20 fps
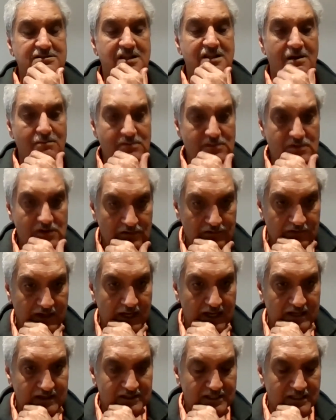the number of
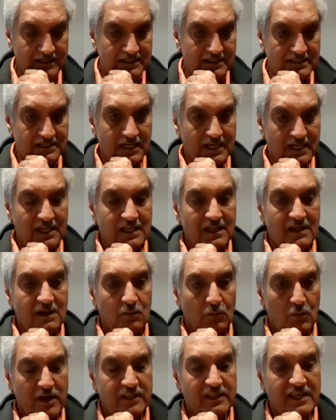cases
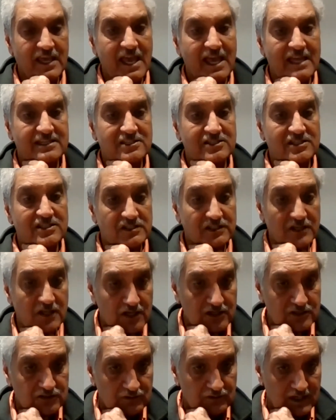where there had
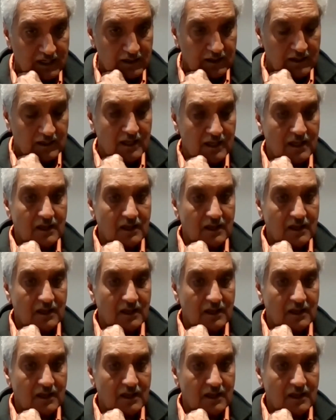surgery